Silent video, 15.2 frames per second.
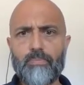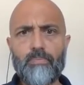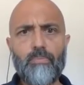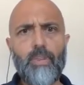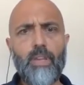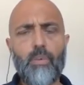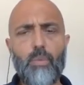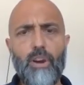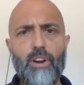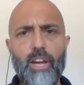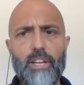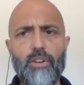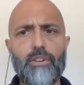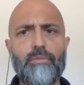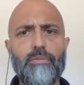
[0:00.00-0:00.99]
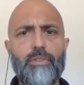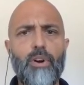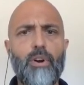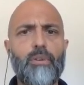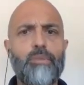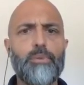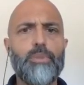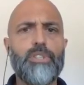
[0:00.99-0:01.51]
Where I got
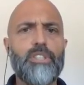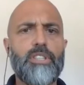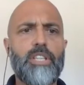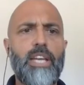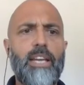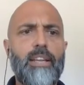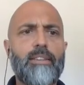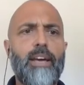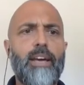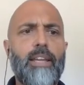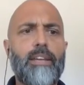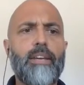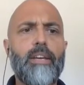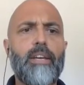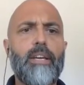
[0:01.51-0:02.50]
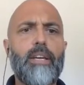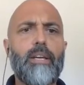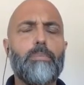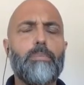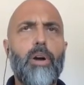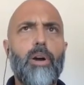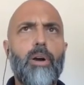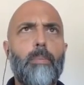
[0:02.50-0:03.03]
involved was to take that
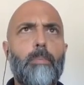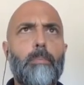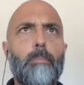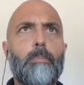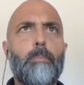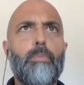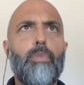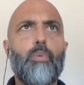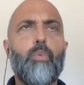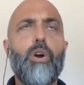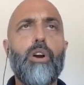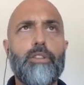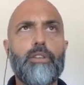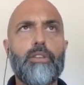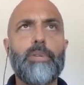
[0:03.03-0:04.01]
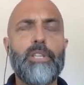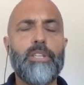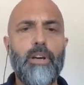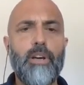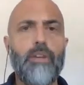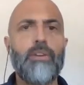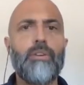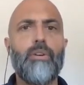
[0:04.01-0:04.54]
the work that had been
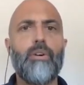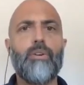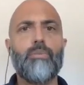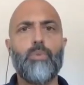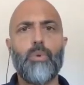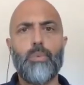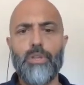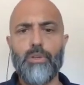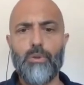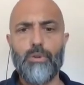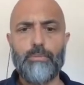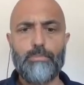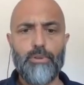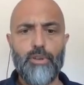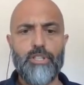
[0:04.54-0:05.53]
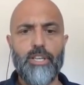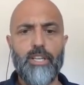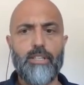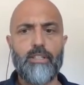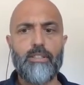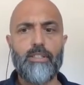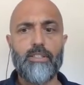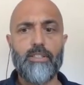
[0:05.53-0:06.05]
done on what we called Project
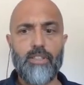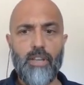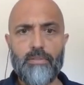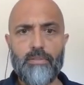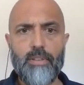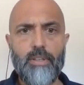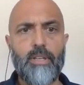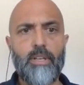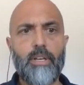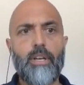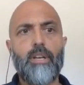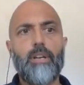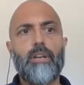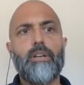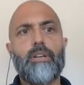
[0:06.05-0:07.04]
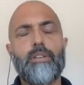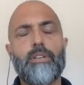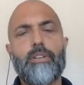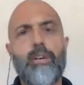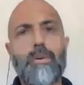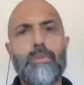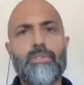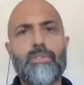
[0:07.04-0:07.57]
Discover, and
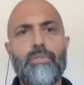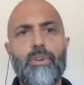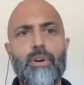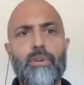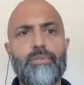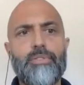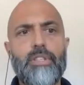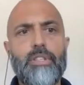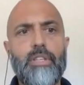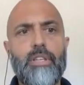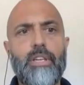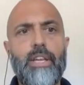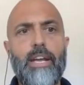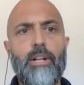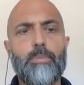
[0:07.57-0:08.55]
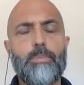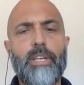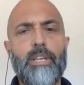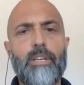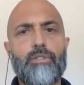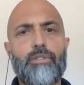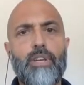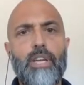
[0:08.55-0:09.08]
I was involved in helping
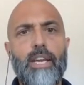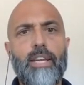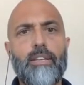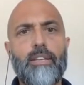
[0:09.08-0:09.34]
create